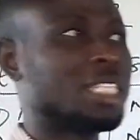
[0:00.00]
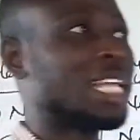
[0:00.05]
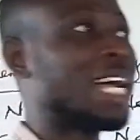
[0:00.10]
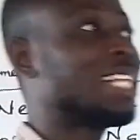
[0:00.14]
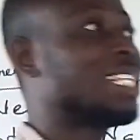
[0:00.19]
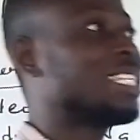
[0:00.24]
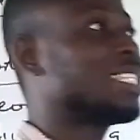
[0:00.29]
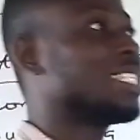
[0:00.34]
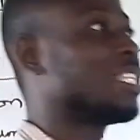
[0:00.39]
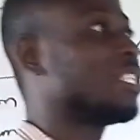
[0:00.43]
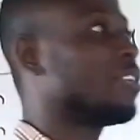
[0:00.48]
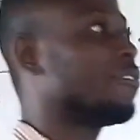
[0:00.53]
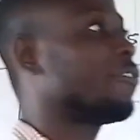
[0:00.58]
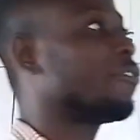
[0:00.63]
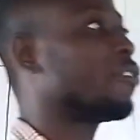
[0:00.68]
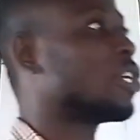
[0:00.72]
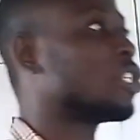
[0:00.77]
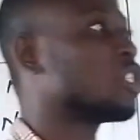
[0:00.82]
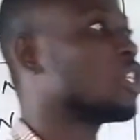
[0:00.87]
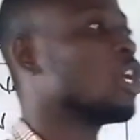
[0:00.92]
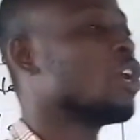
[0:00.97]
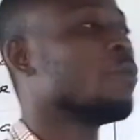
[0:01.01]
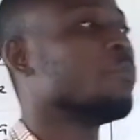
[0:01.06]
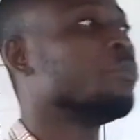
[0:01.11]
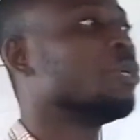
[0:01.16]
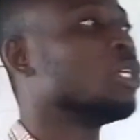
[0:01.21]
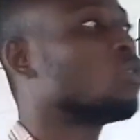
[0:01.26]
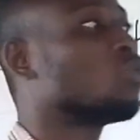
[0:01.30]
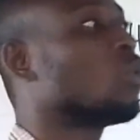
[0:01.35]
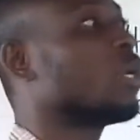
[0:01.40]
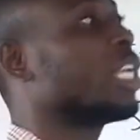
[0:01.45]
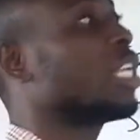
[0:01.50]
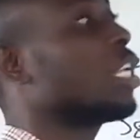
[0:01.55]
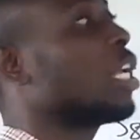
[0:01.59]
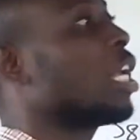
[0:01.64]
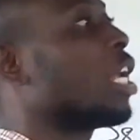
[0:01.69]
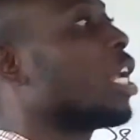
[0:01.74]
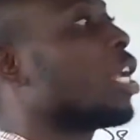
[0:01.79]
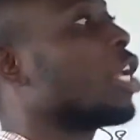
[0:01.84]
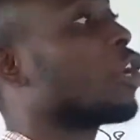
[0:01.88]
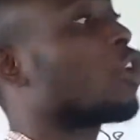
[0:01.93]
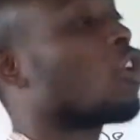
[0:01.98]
That is the difference between a